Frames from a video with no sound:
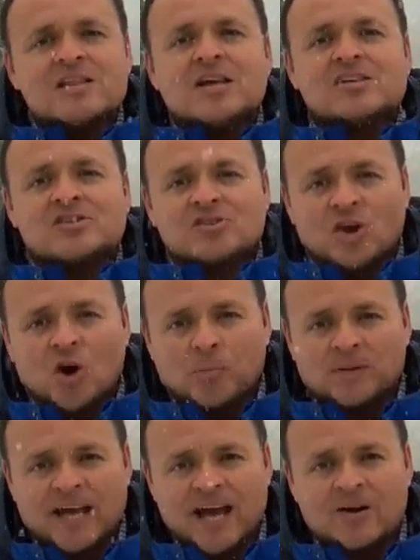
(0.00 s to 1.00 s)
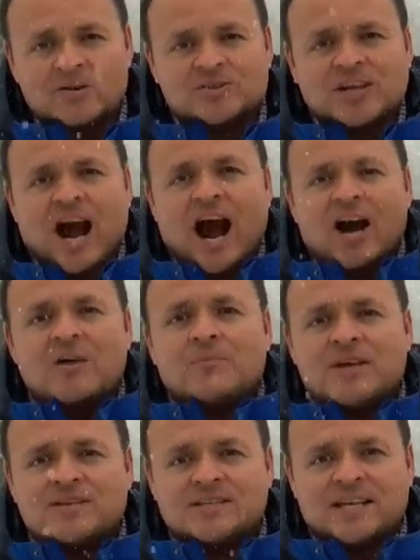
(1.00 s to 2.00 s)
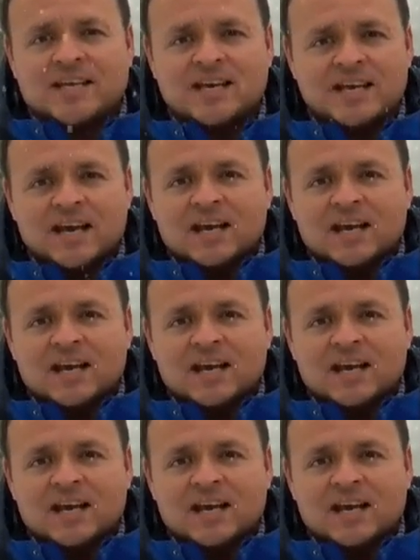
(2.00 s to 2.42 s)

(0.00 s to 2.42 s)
The snow plows are busy.